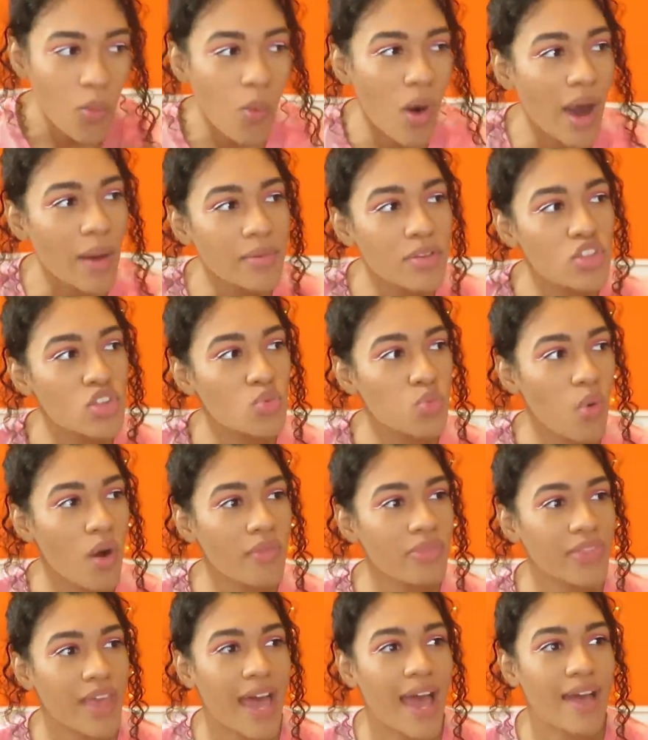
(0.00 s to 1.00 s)
Why would you
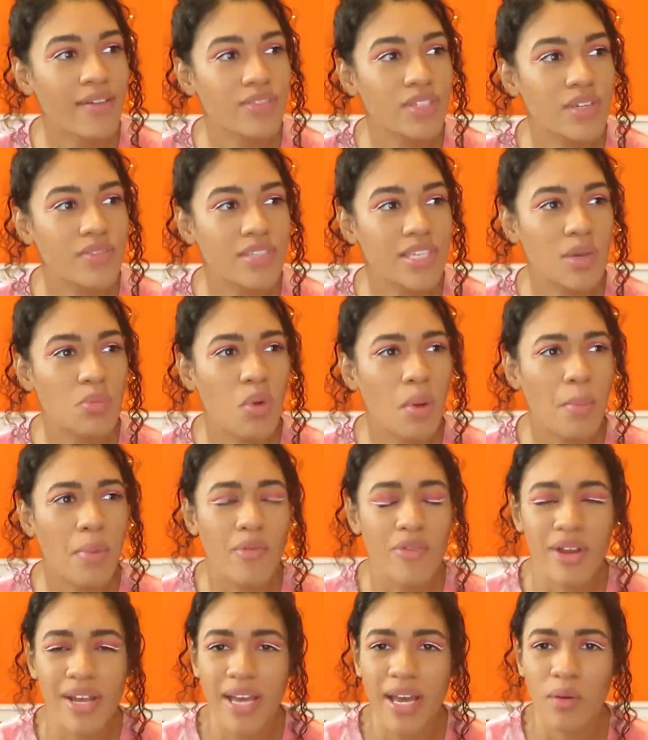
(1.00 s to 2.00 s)
want that after you've seen what
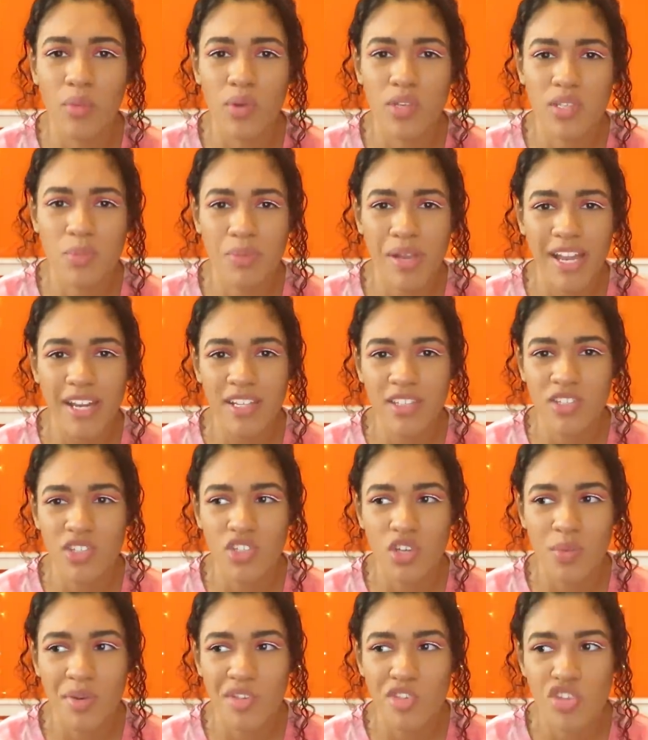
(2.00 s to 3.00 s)
Maria was planning to
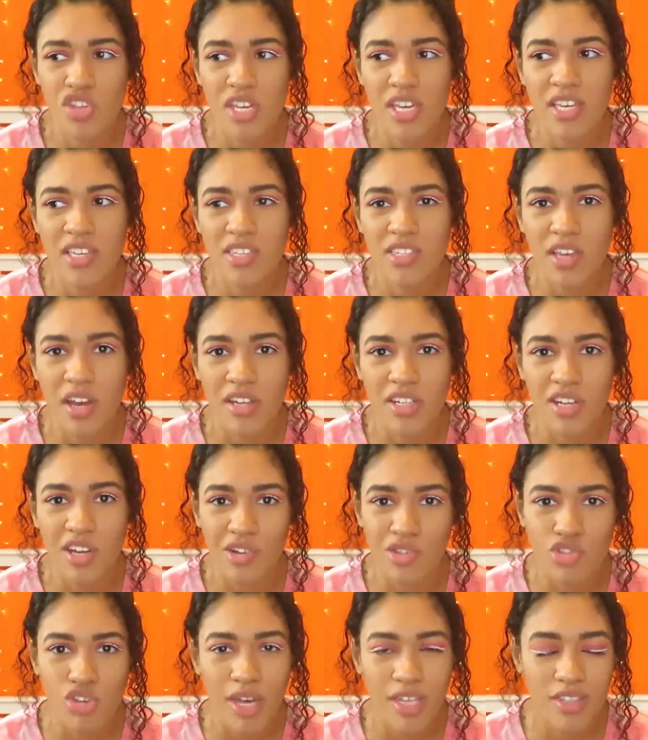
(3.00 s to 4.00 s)
do when she signed a
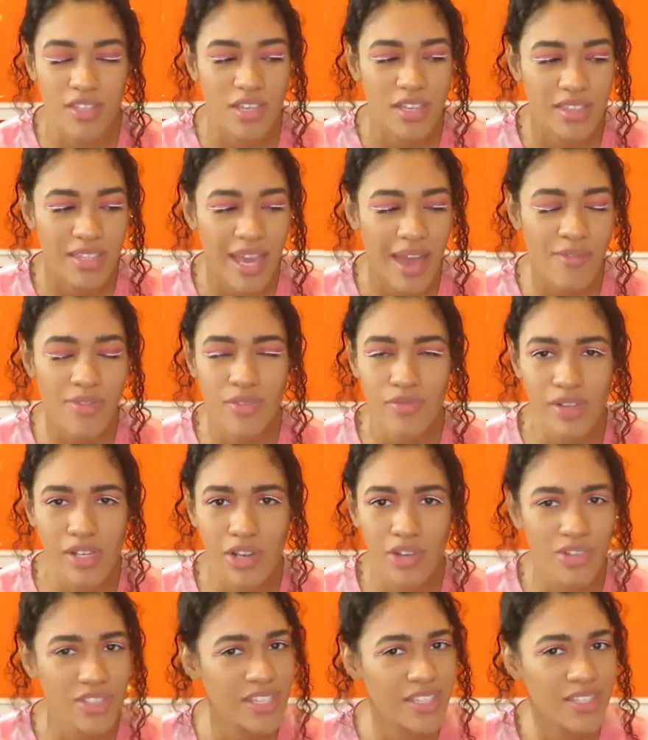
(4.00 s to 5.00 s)
contract? They haven't
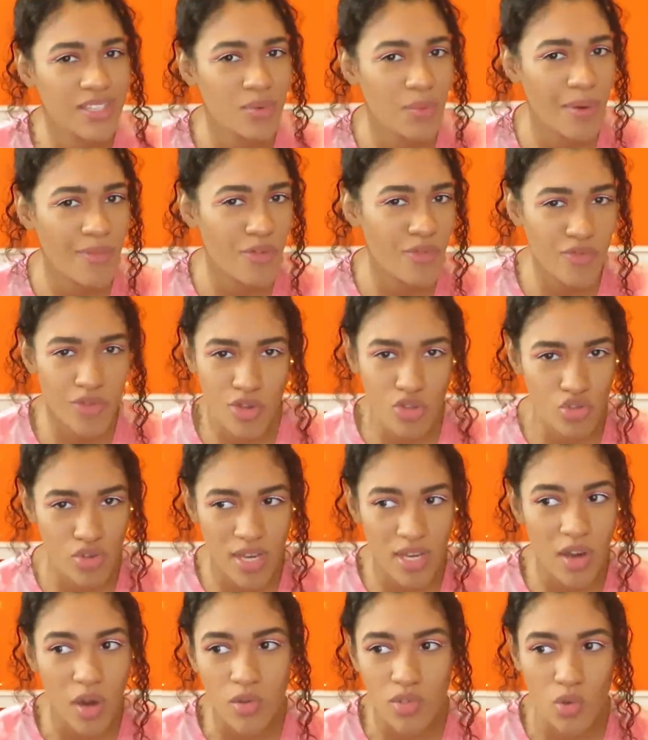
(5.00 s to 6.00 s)
even looked into whether
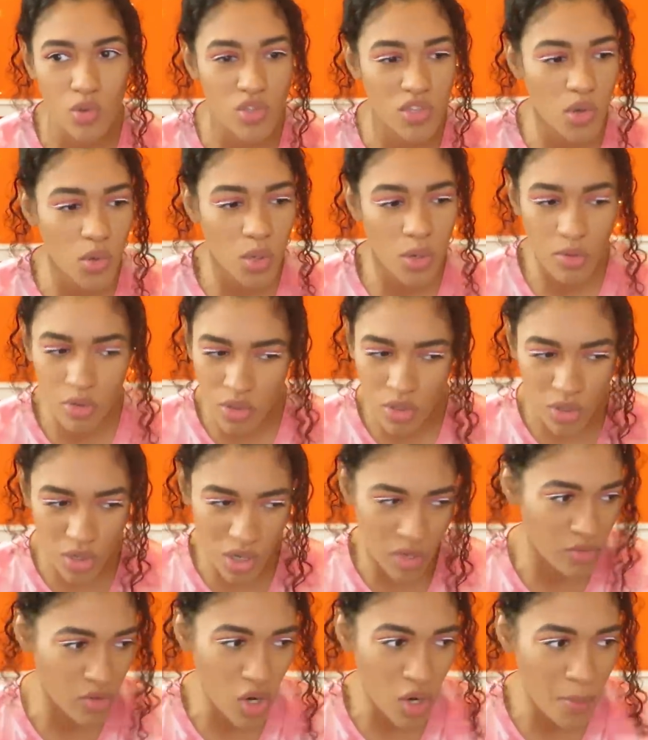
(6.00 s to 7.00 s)
Frederico is also
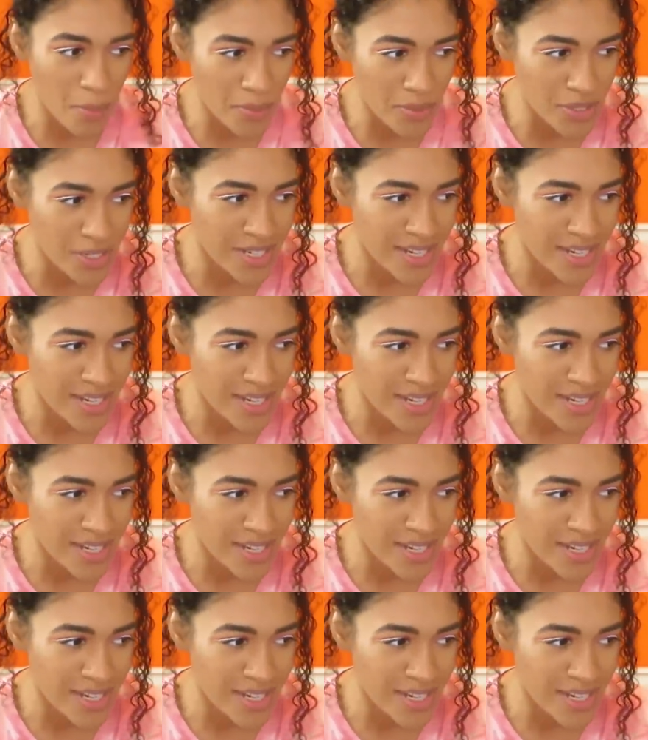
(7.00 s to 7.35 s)
corrupt.